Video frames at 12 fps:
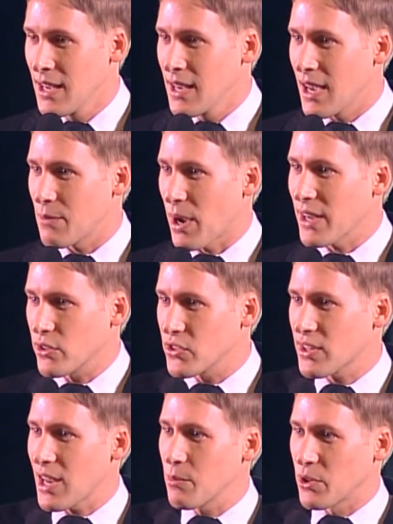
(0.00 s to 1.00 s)
And Michael
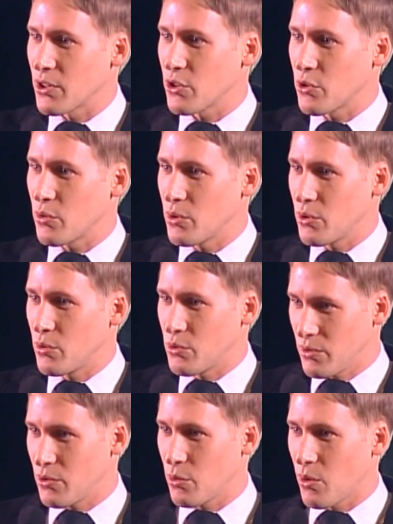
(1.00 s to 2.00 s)
Stabler, who
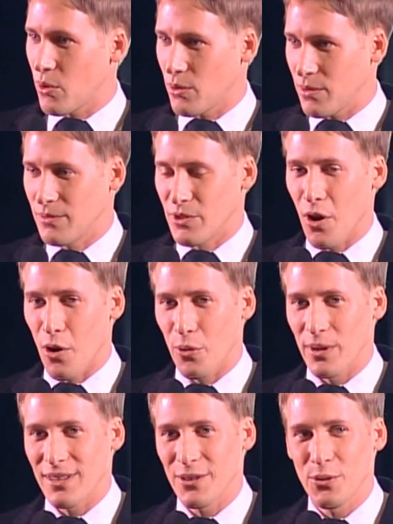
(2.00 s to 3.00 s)
you all know
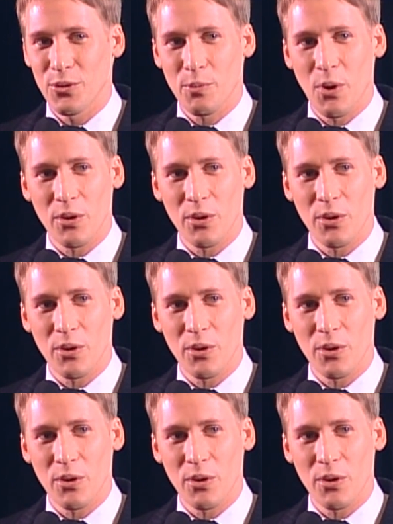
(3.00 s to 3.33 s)
and who spoke